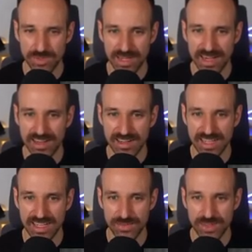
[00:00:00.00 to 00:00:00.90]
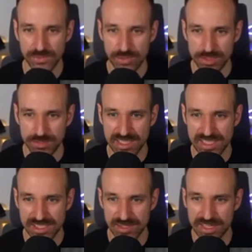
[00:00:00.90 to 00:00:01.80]
my archive in the first
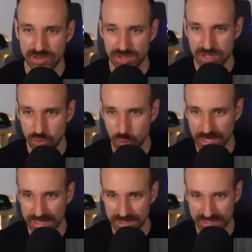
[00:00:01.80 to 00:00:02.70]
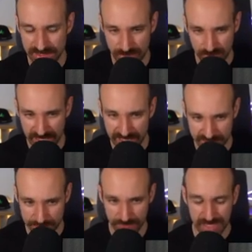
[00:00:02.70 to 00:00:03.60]
place, so I don't know why this
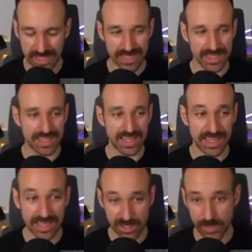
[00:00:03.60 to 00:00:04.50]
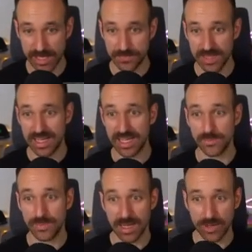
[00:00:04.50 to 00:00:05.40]
failed. Anyway,
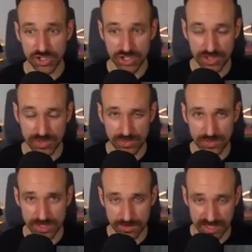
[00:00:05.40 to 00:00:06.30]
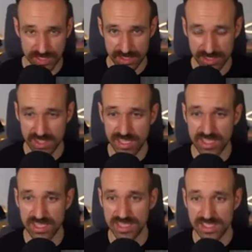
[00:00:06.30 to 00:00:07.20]
I'm going to show you something that succeeded in a